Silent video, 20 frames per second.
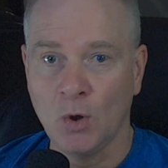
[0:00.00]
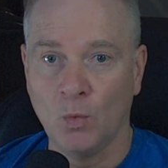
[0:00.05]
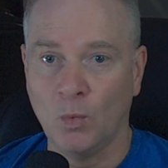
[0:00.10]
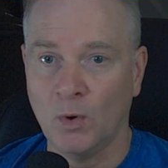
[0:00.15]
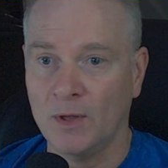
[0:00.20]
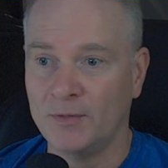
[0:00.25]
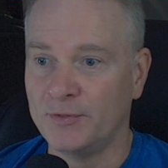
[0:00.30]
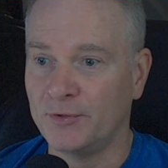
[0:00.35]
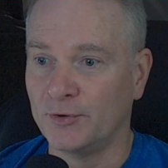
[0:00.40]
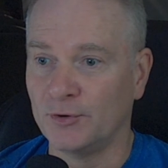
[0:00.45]

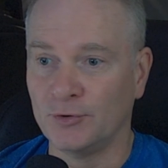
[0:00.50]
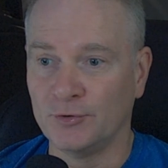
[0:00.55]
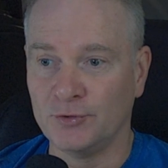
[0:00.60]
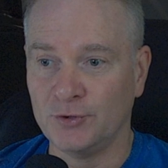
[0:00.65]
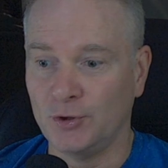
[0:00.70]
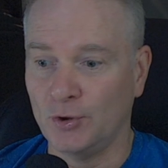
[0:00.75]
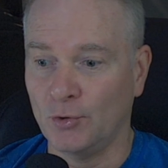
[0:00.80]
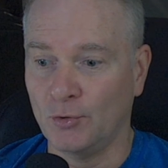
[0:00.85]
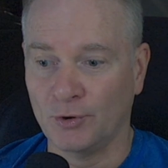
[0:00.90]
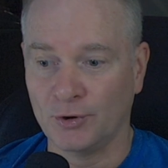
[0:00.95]
whether
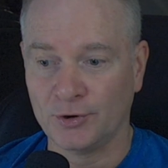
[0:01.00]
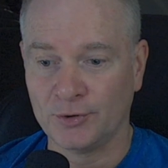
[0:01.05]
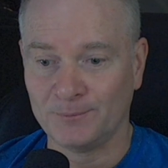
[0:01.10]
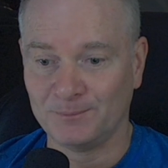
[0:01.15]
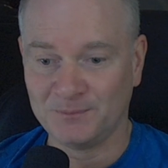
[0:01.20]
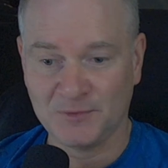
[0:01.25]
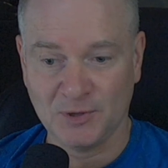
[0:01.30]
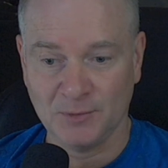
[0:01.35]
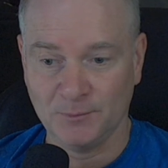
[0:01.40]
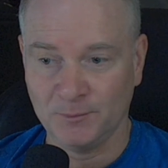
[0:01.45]
you're
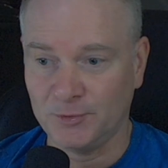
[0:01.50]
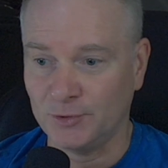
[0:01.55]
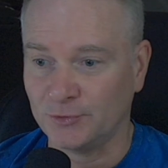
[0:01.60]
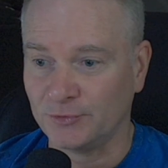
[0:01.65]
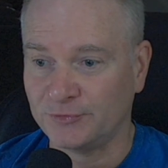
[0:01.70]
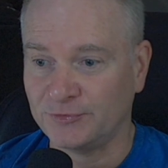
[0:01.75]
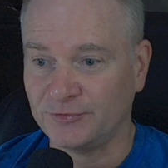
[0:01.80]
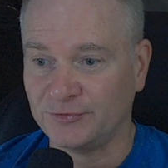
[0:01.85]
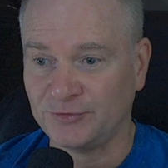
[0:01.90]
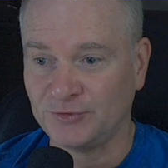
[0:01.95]

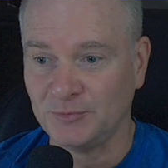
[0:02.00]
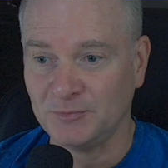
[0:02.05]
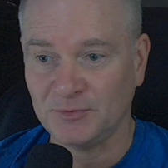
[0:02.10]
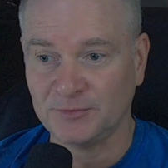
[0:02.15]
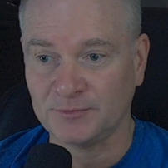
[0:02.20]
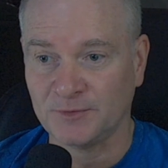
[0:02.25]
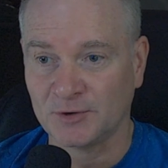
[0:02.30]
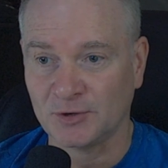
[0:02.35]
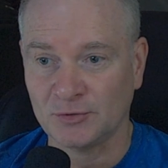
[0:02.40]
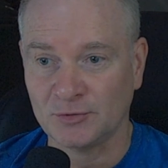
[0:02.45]
computer system
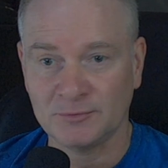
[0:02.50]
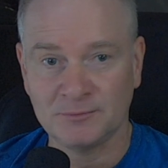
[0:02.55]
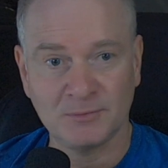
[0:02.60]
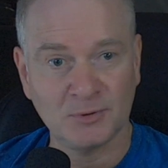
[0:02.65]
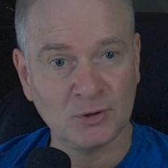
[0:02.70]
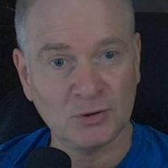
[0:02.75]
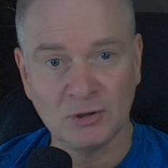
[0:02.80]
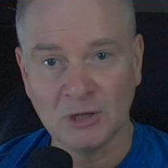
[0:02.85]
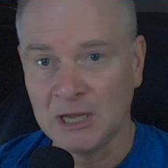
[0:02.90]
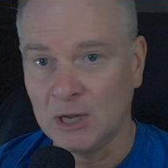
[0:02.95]
is
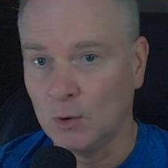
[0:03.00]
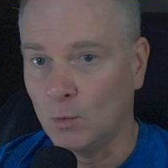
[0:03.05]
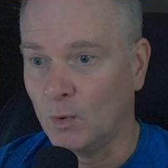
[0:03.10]
vulnerable,